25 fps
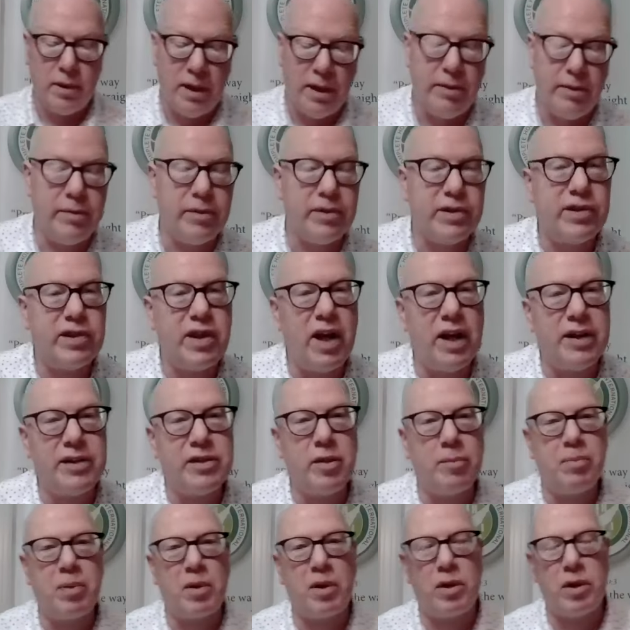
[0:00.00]
And he was
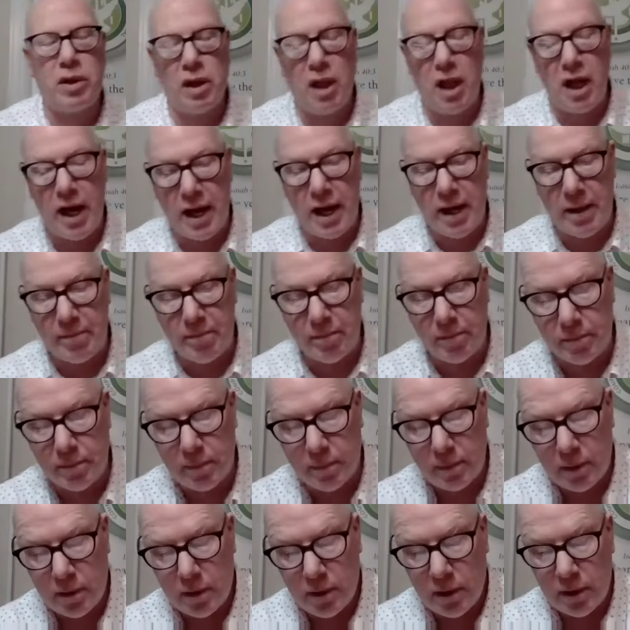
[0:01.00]
sent to proclaim
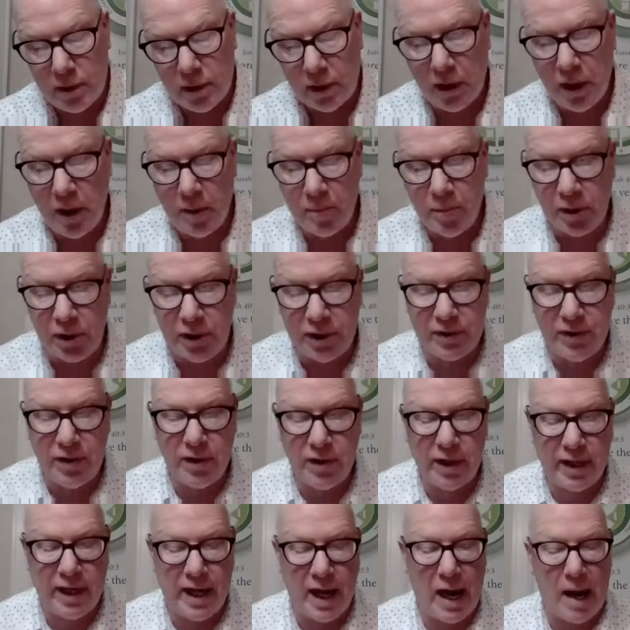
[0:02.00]
liberty
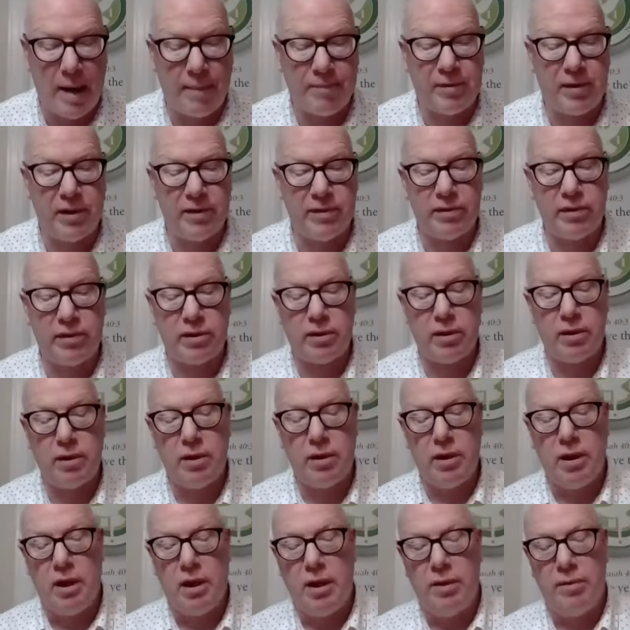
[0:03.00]
to the captives,
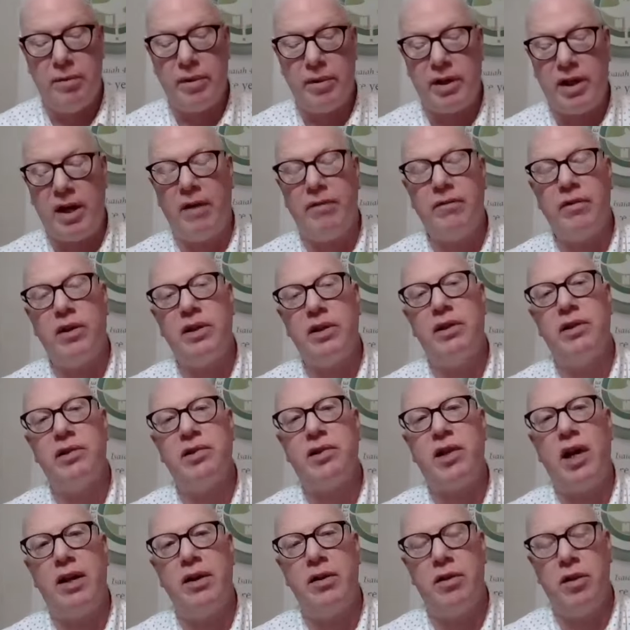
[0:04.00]
recovering the
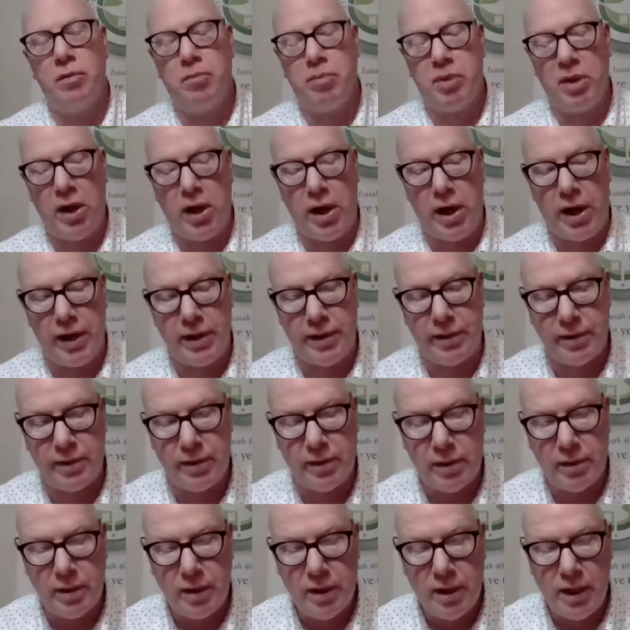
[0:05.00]
sight of the
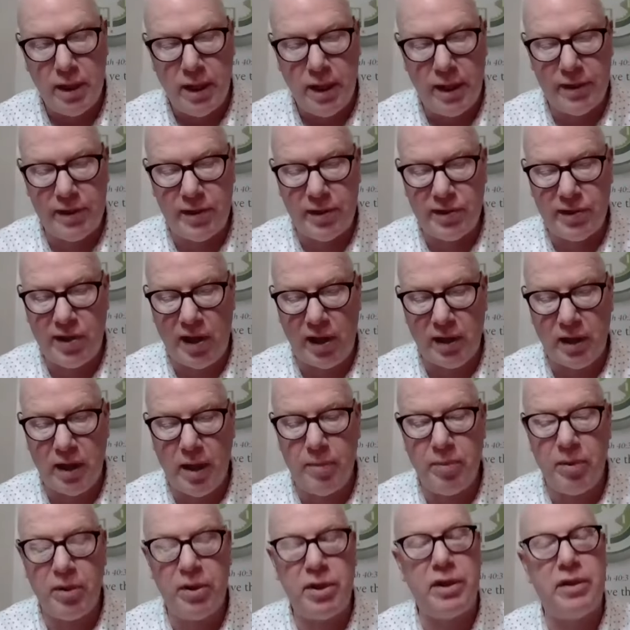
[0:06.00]
blind, and to set
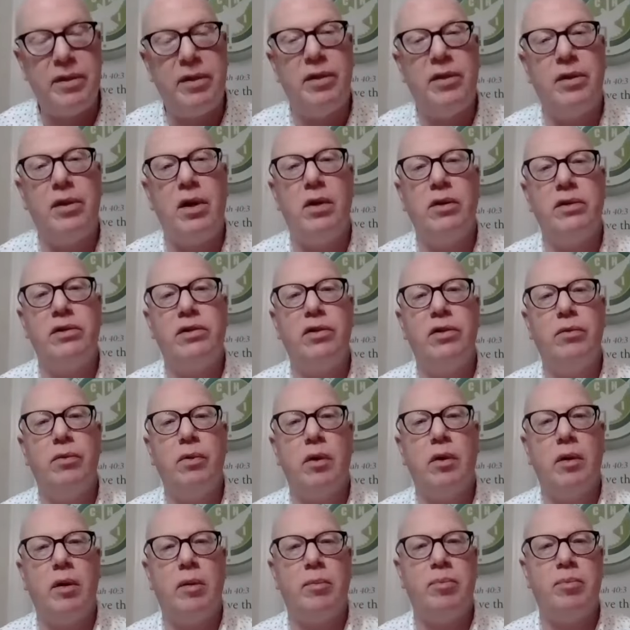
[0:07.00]
liberty to those who
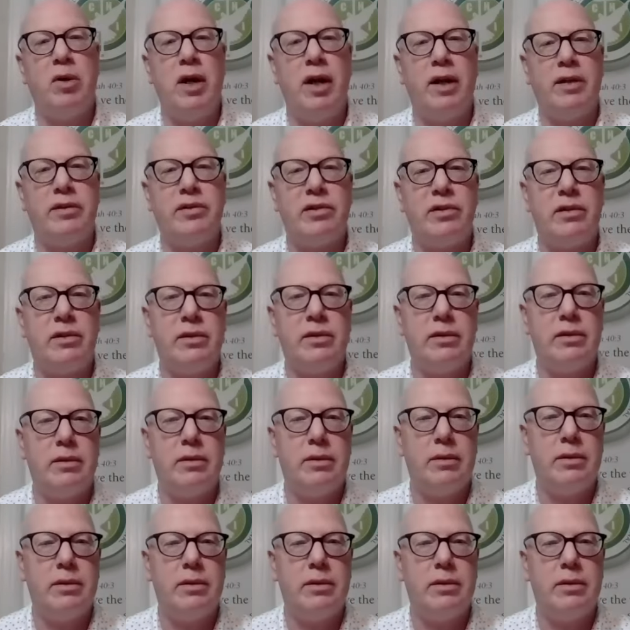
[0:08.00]
are oppressed.